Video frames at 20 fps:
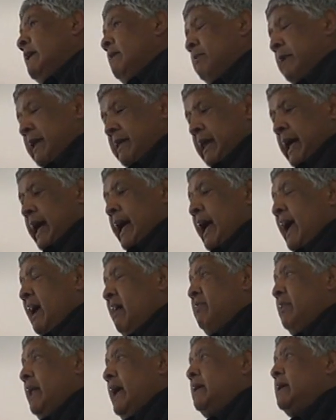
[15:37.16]
But they
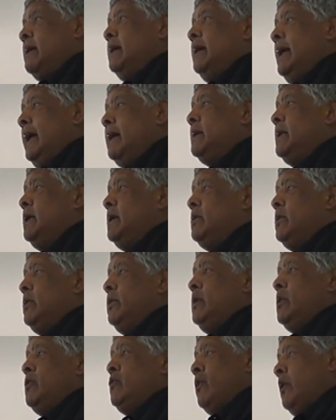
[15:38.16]
have that connected to
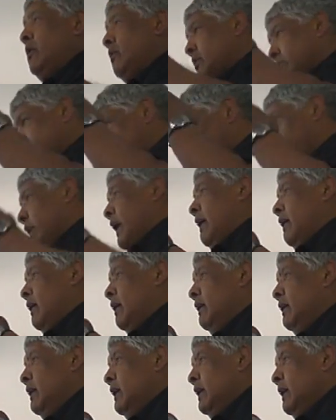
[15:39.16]
the drill string,
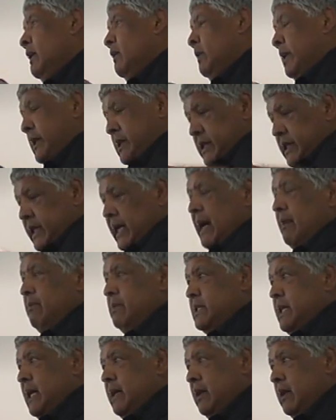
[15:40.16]
which
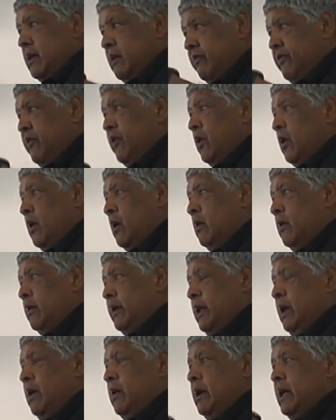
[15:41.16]
comes under the floor,
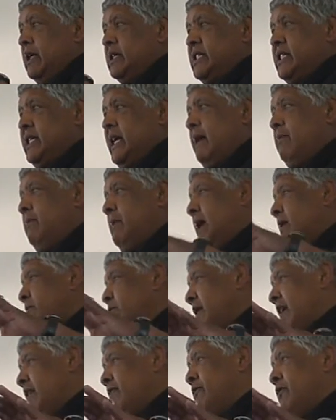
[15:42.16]
whether you're on a semi, a
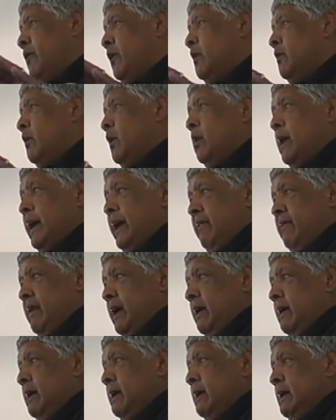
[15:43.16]
platform, or
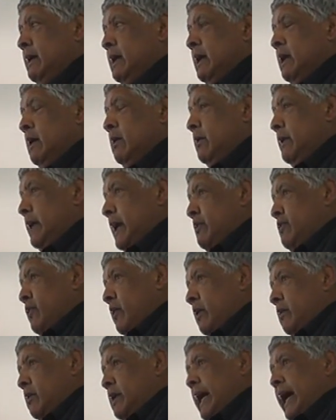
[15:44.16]
whatever. When they
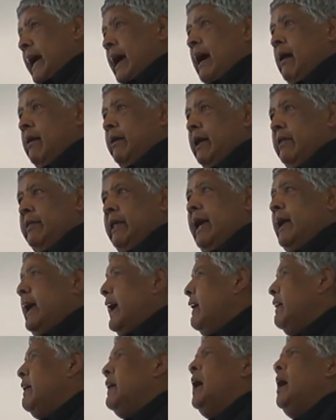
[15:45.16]
drill down, and they
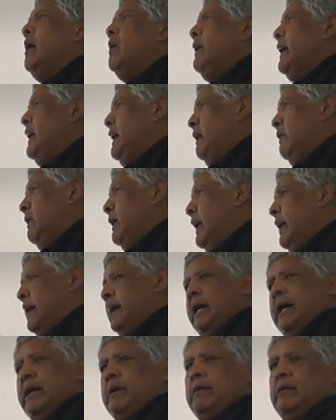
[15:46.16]
can go anywhere,
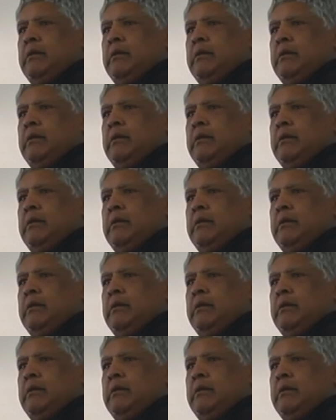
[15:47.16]
cut